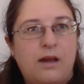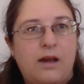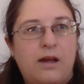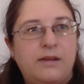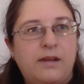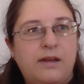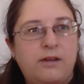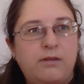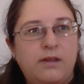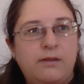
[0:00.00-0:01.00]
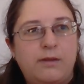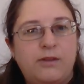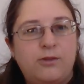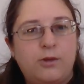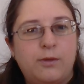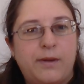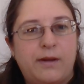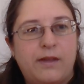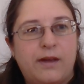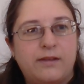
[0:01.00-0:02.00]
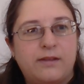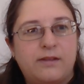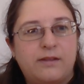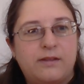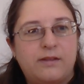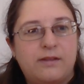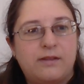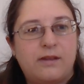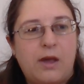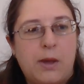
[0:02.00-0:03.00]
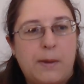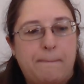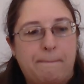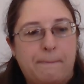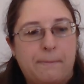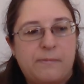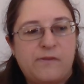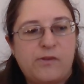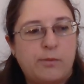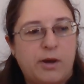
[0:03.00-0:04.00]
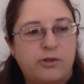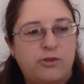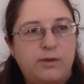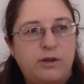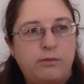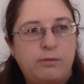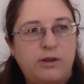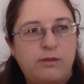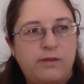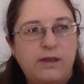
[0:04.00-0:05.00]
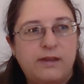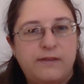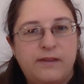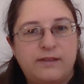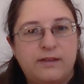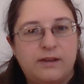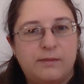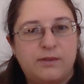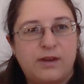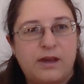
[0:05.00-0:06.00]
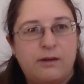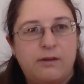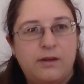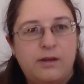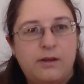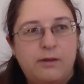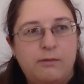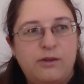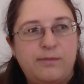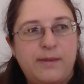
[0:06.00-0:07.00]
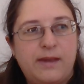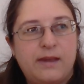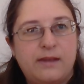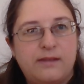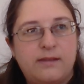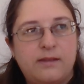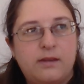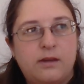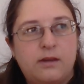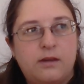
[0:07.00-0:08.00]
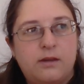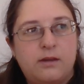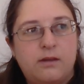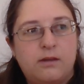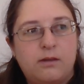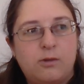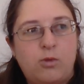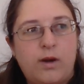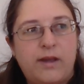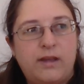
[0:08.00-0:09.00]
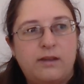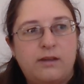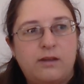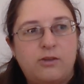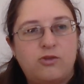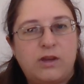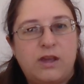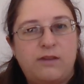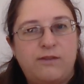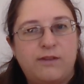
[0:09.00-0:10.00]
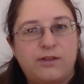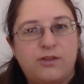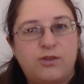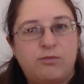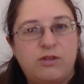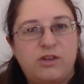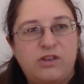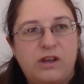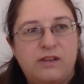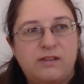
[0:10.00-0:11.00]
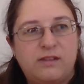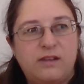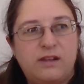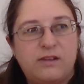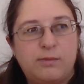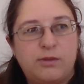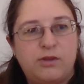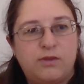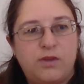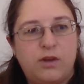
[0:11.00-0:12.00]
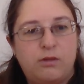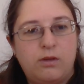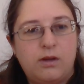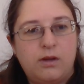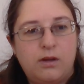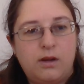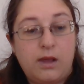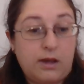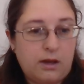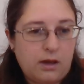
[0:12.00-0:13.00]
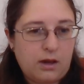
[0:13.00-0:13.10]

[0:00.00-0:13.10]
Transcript: I don't think we talk about that so much. We don't think in these terms now, which make it quite tricky for us to appreciate Cecilia's point of view. Like,